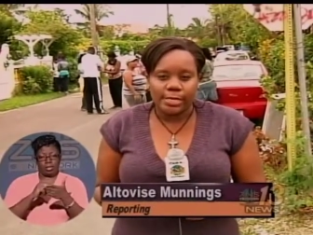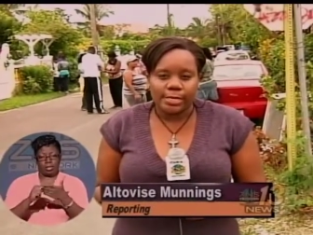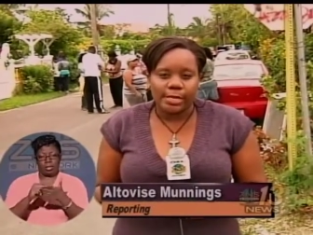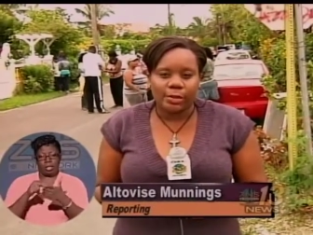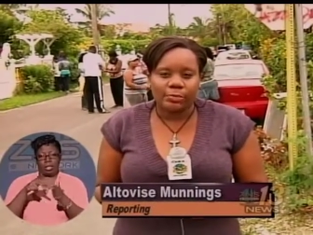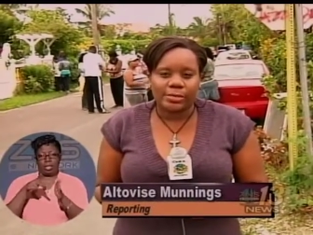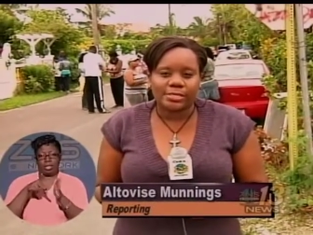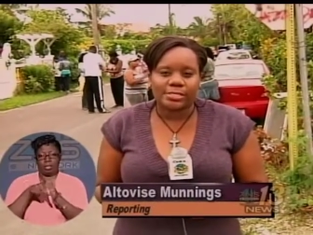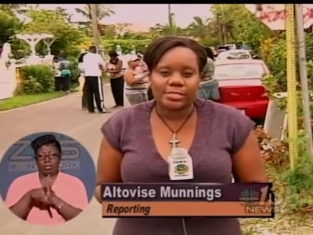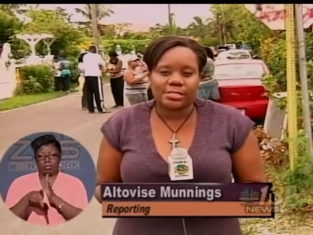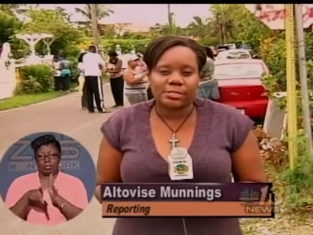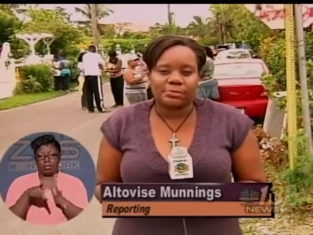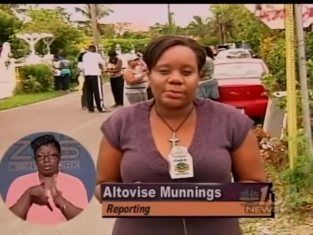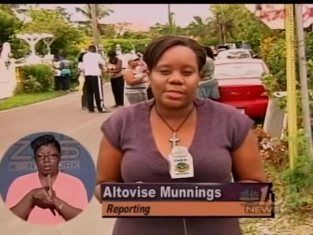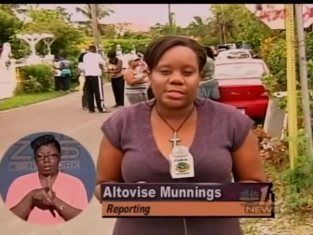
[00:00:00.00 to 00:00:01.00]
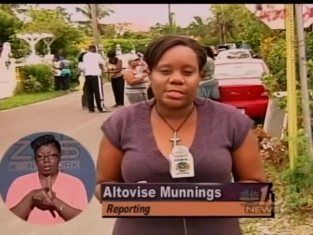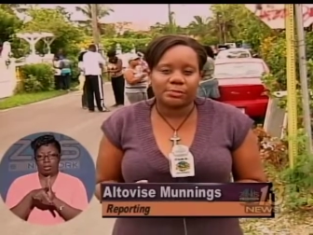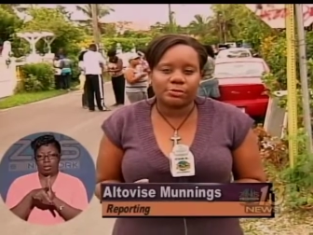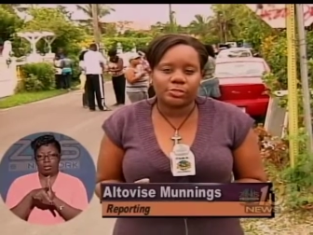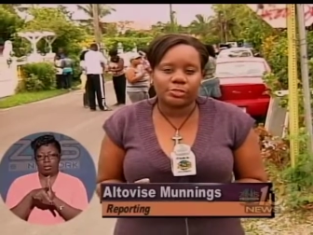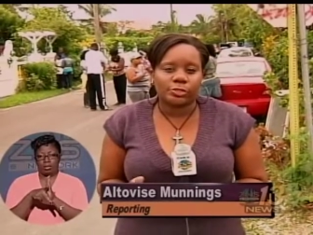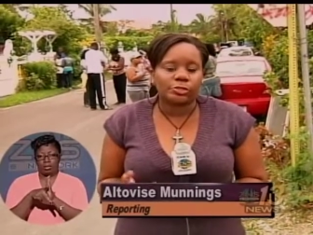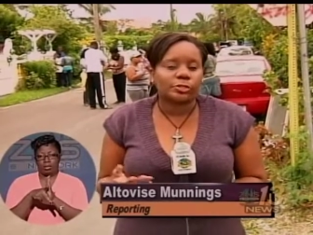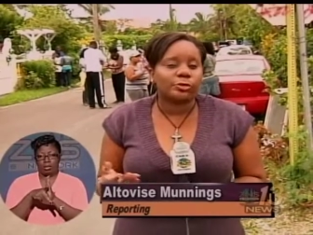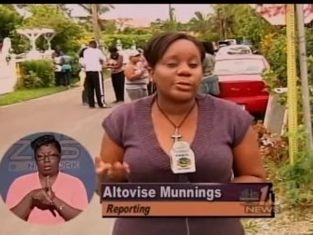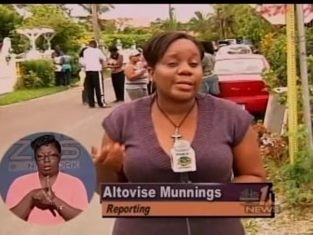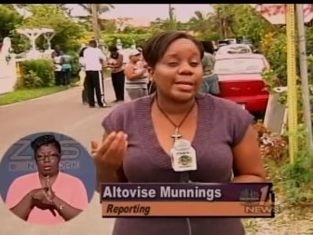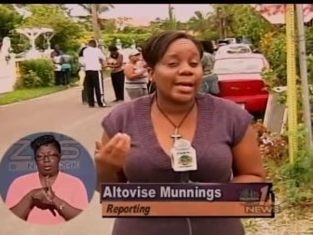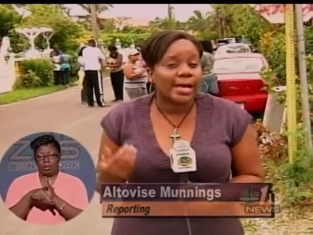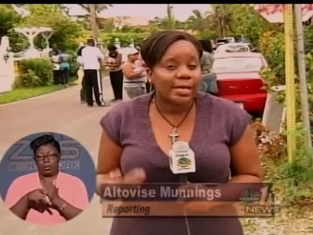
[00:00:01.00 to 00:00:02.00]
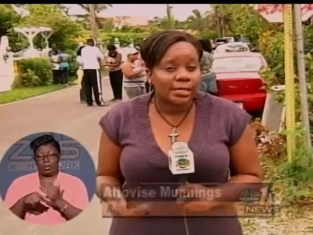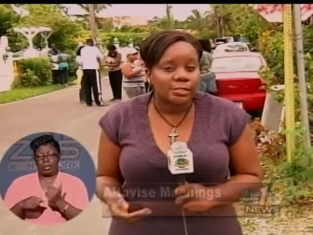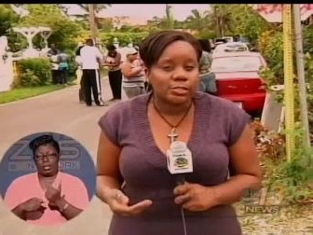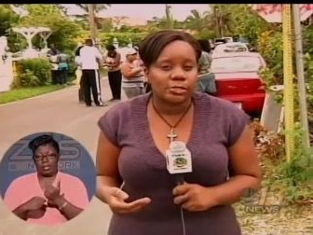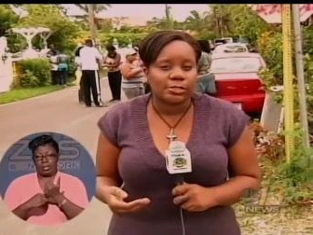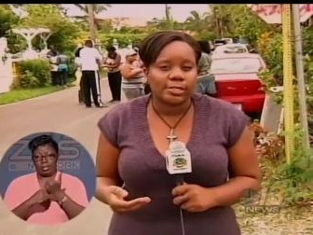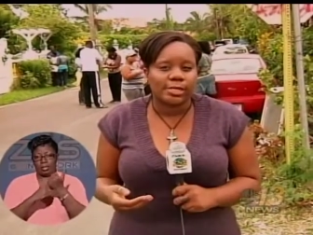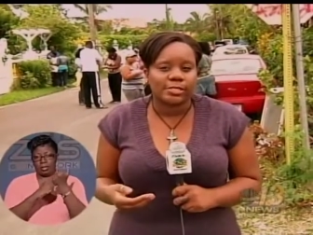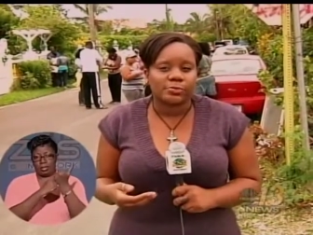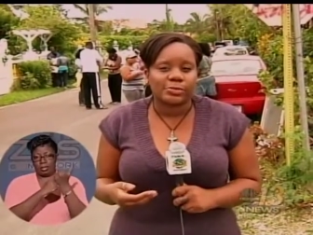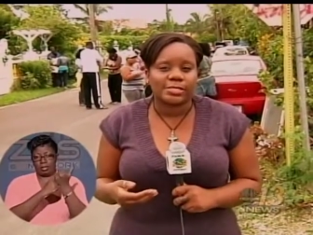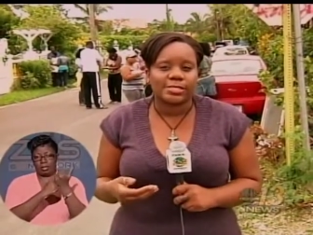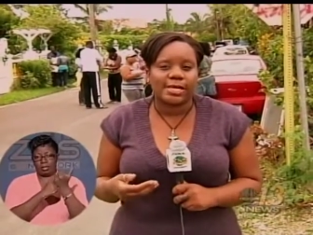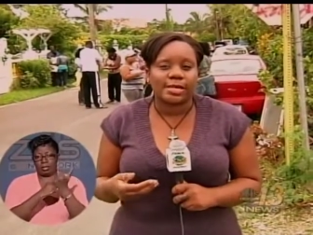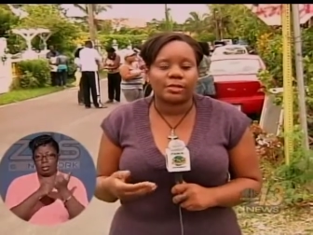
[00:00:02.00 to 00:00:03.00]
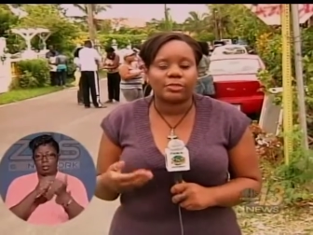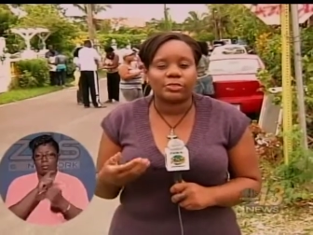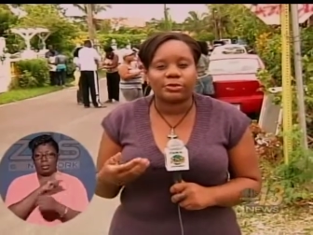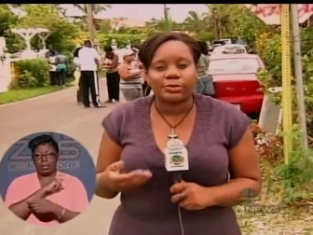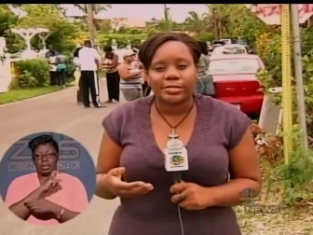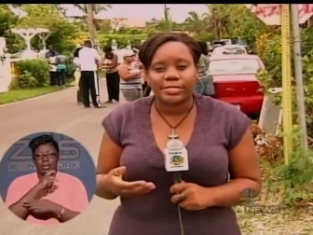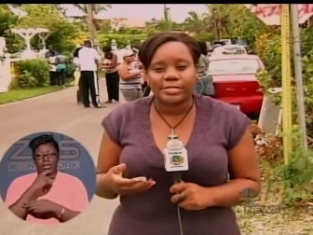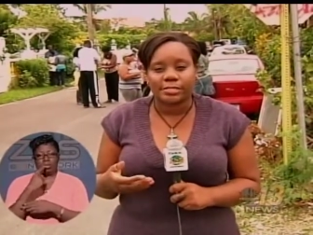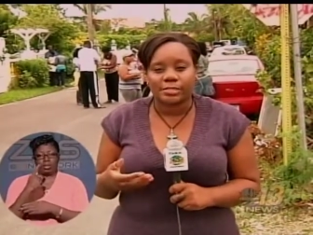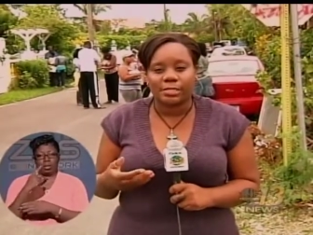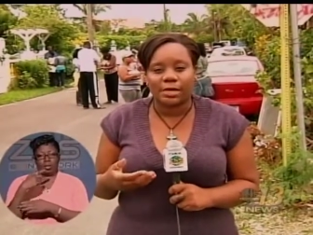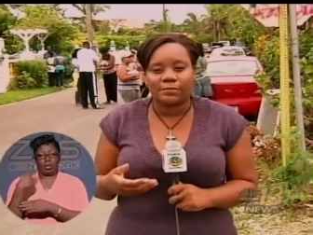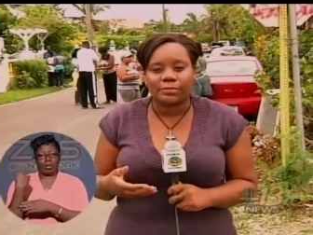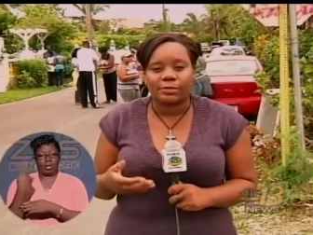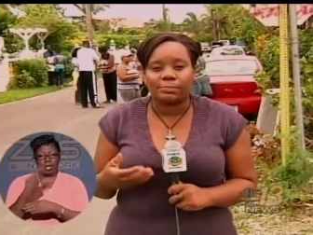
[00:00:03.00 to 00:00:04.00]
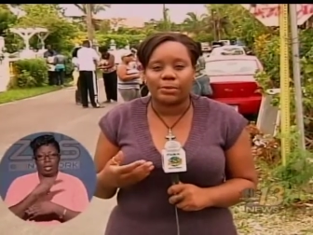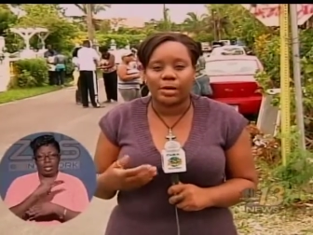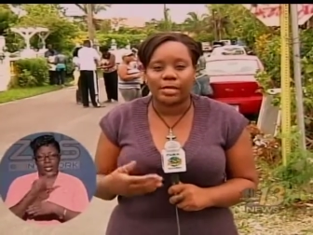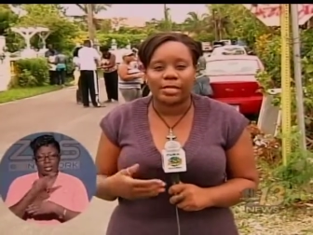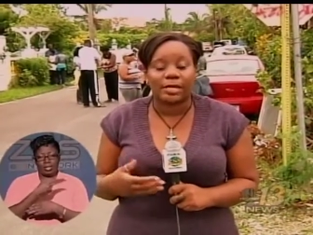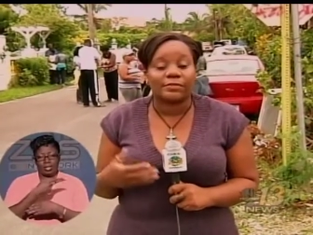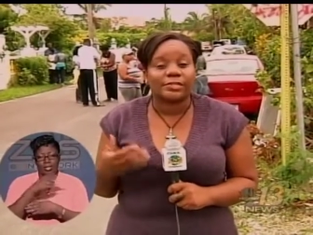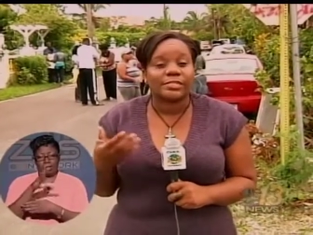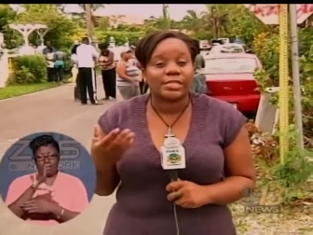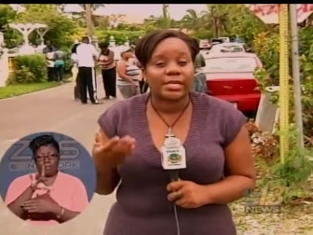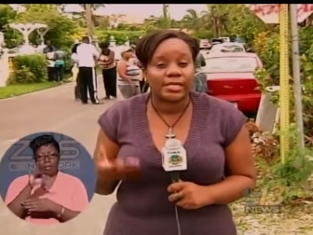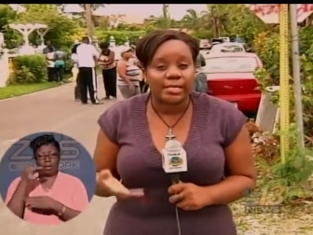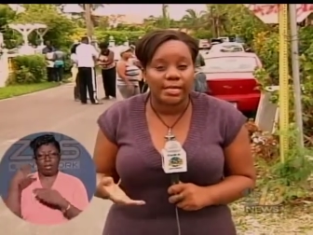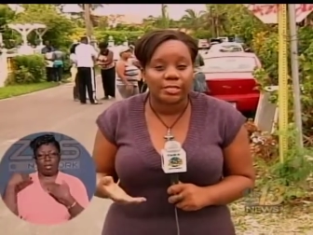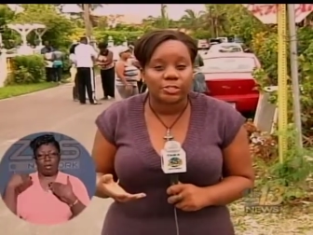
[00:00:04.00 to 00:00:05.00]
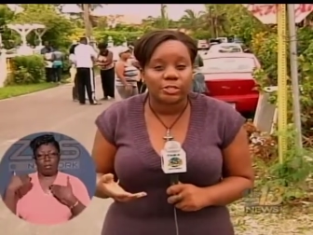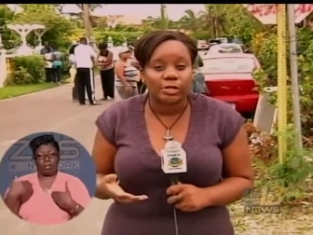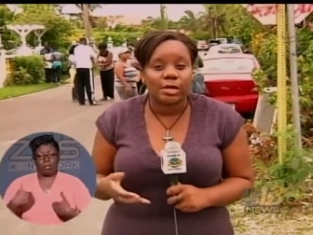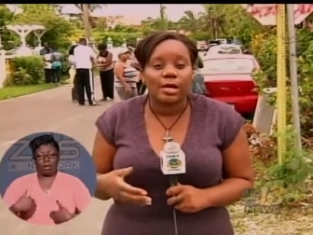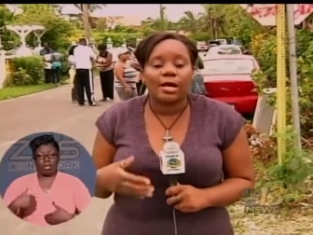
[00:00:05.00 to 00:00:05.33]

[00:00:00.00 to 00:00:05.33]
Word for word: Now, what Assistant Police Commissioner Hulan Hanna told us was that authorities discovered the body of a teenager,